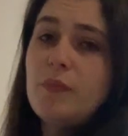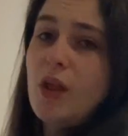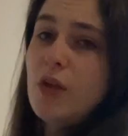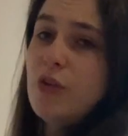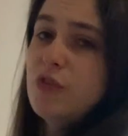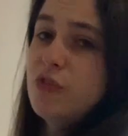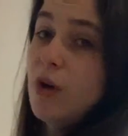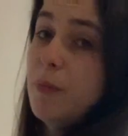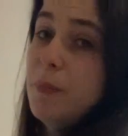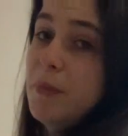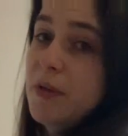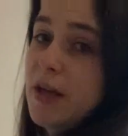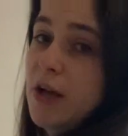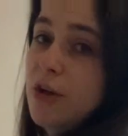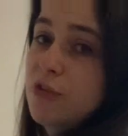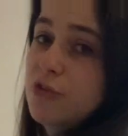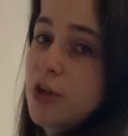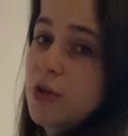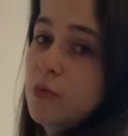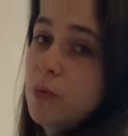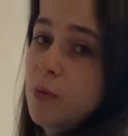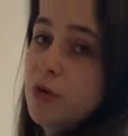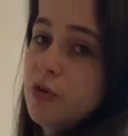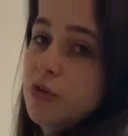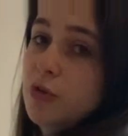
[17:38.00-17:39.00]
something else
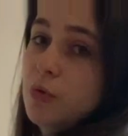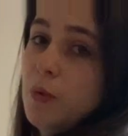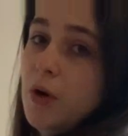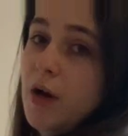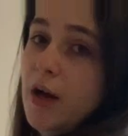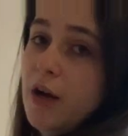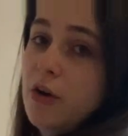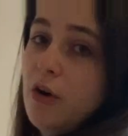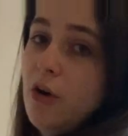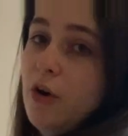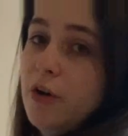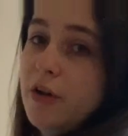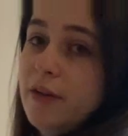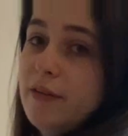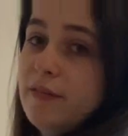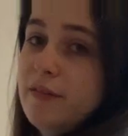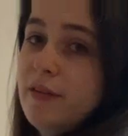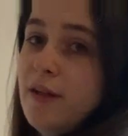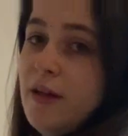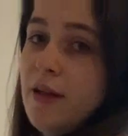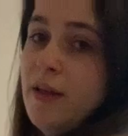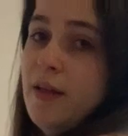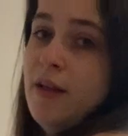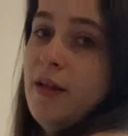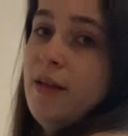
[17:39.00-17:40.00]
I'd want to work on is
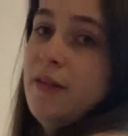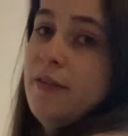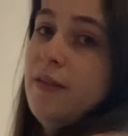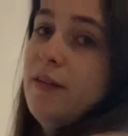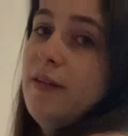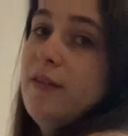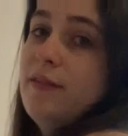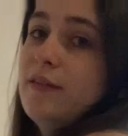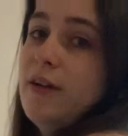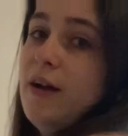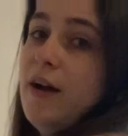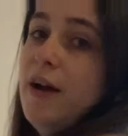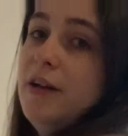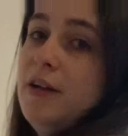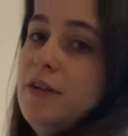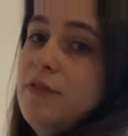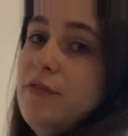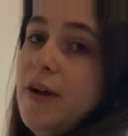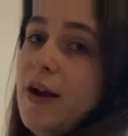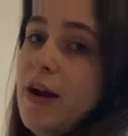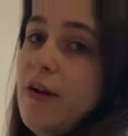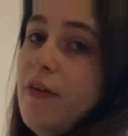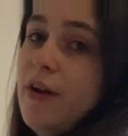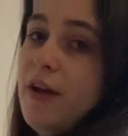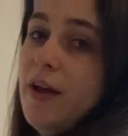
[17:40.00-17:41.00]
this kind of
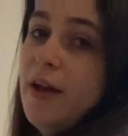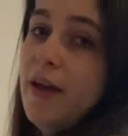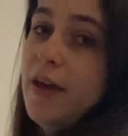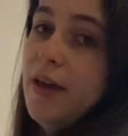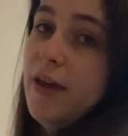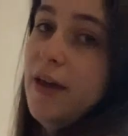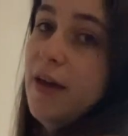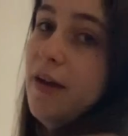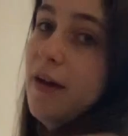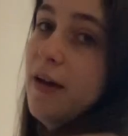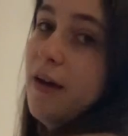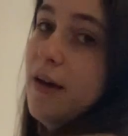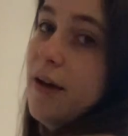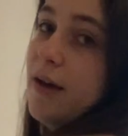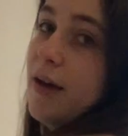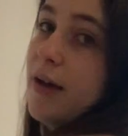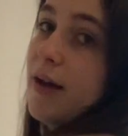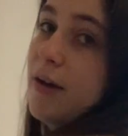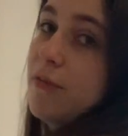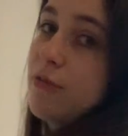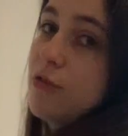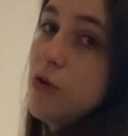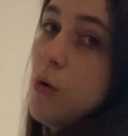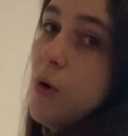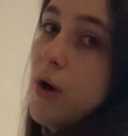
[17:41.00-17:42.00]
area here. I
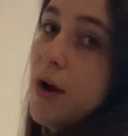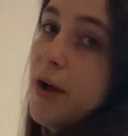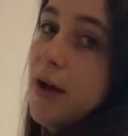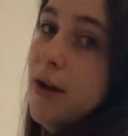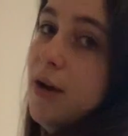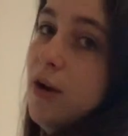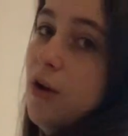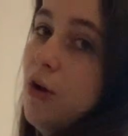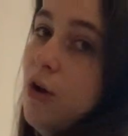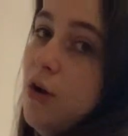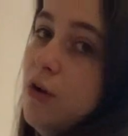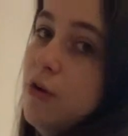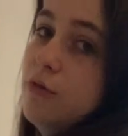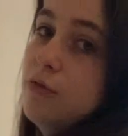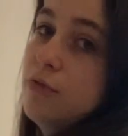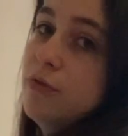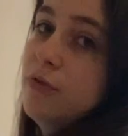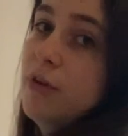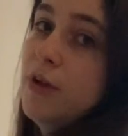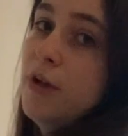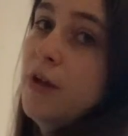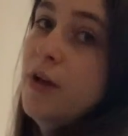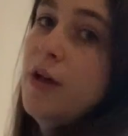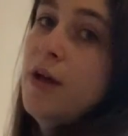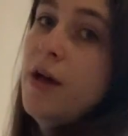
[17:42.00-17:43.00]
have quite a lot
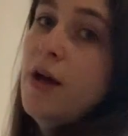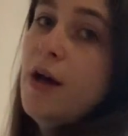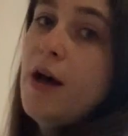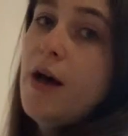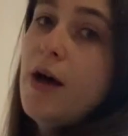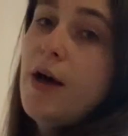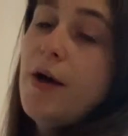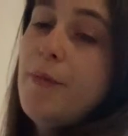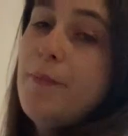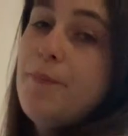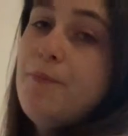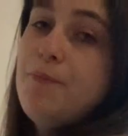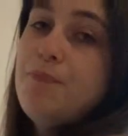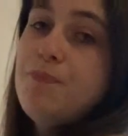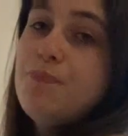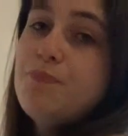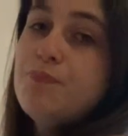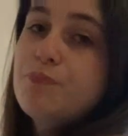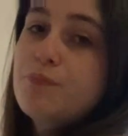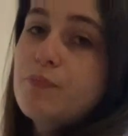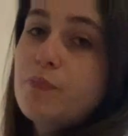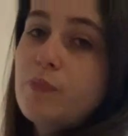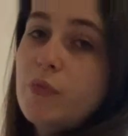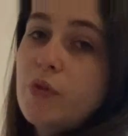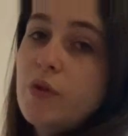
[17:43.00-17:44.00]

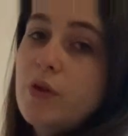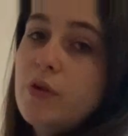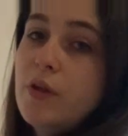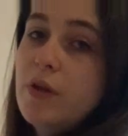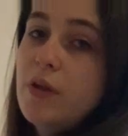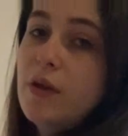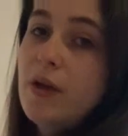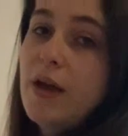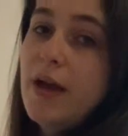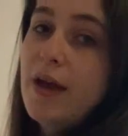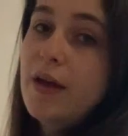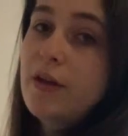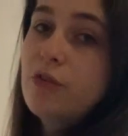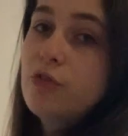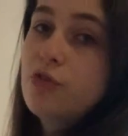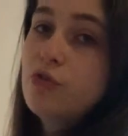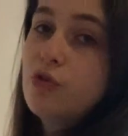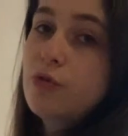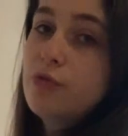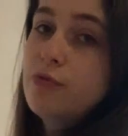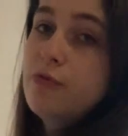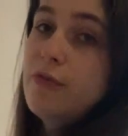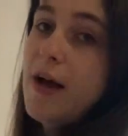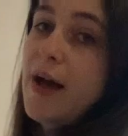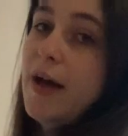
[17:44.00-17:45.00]
of
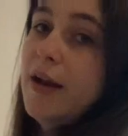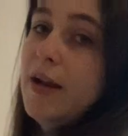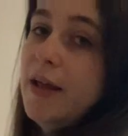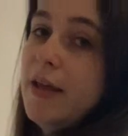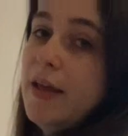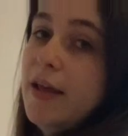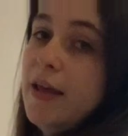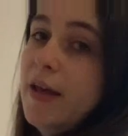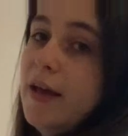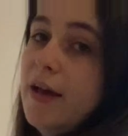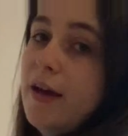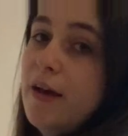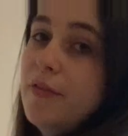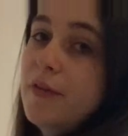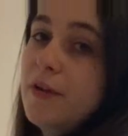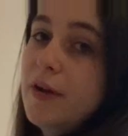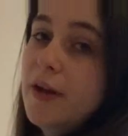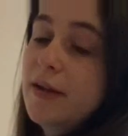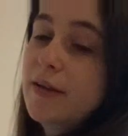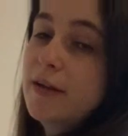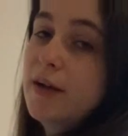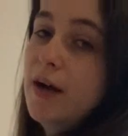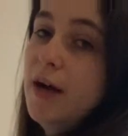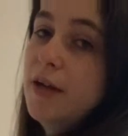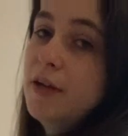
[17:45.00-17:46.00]
extra fat here that
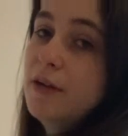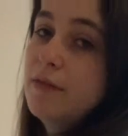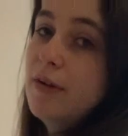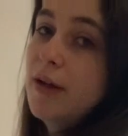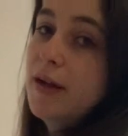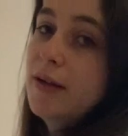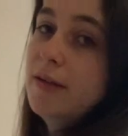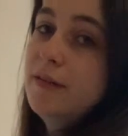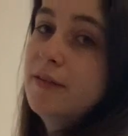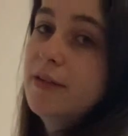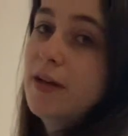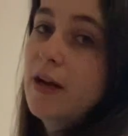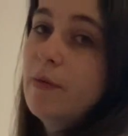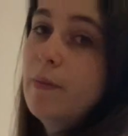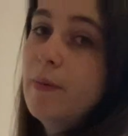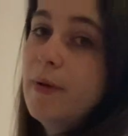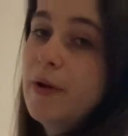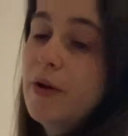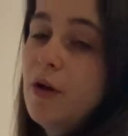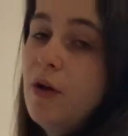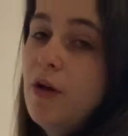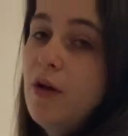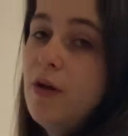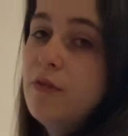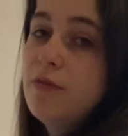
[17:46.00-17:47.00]
I'd kind of like to get
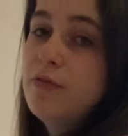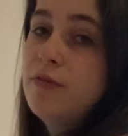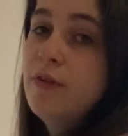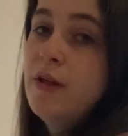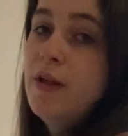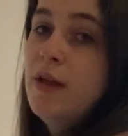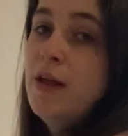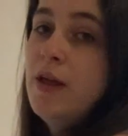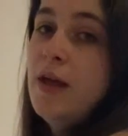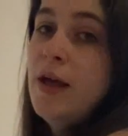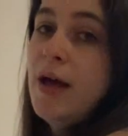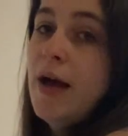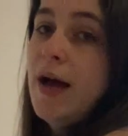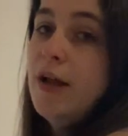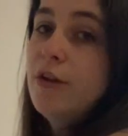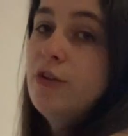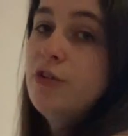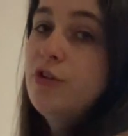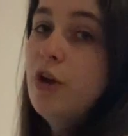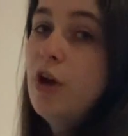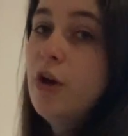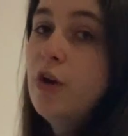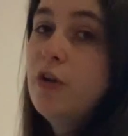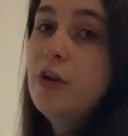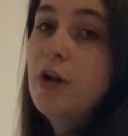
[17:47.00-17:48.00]
rid of and
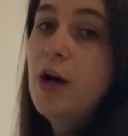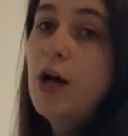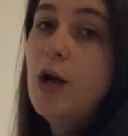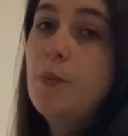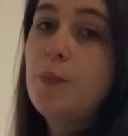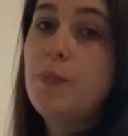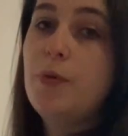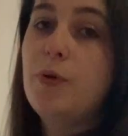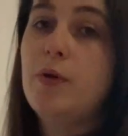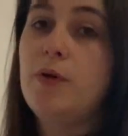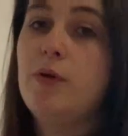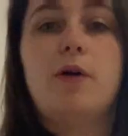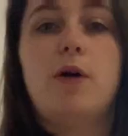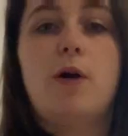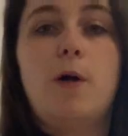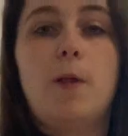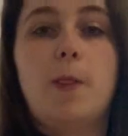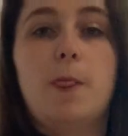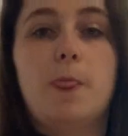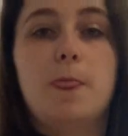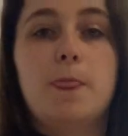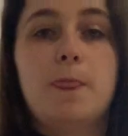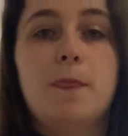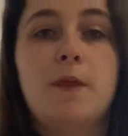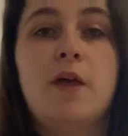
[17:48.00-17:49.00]
tone up
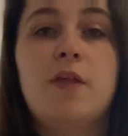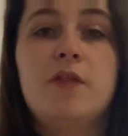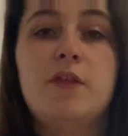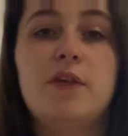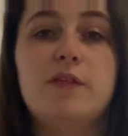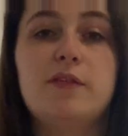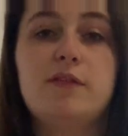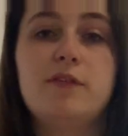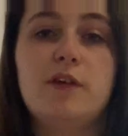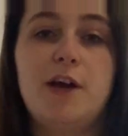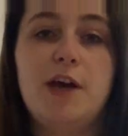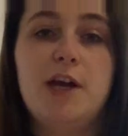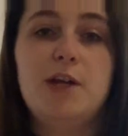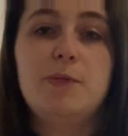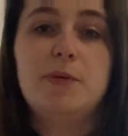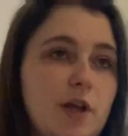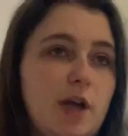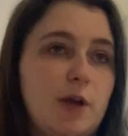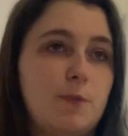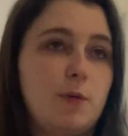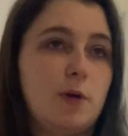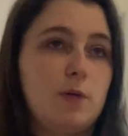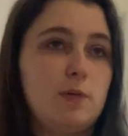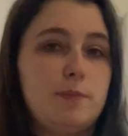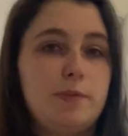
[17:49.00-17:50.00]
on this side, but
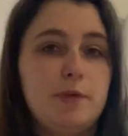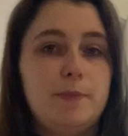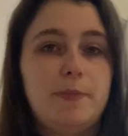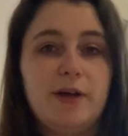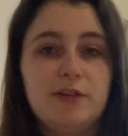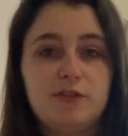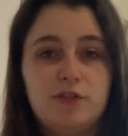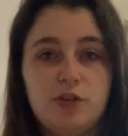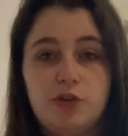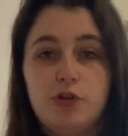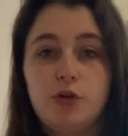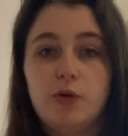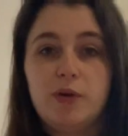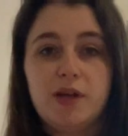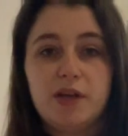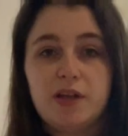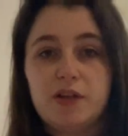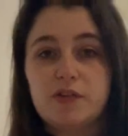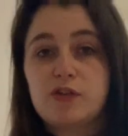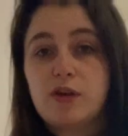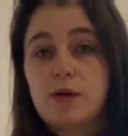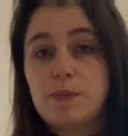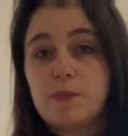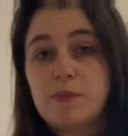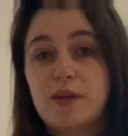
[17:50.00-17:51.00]
I'd probably be better doing
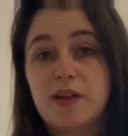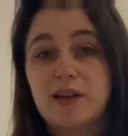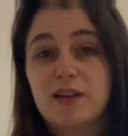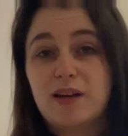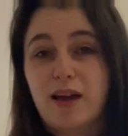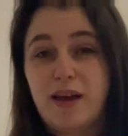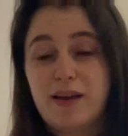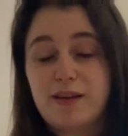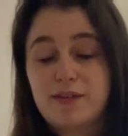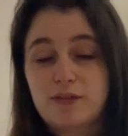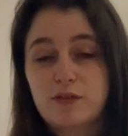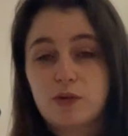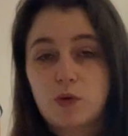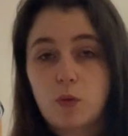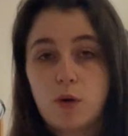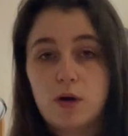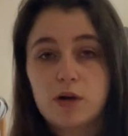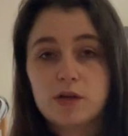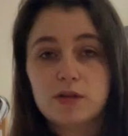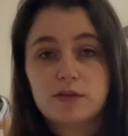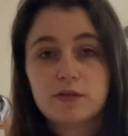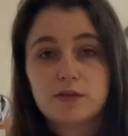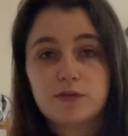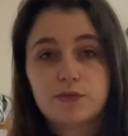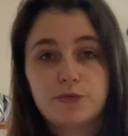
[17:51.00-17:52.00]
something like
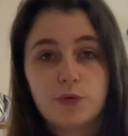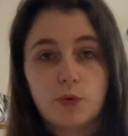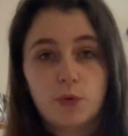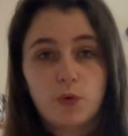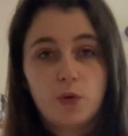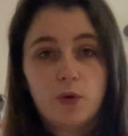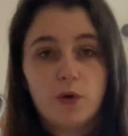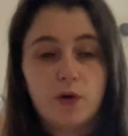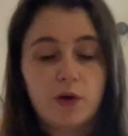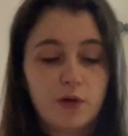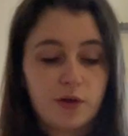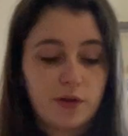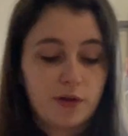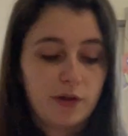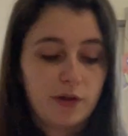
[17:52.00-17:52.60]
squats for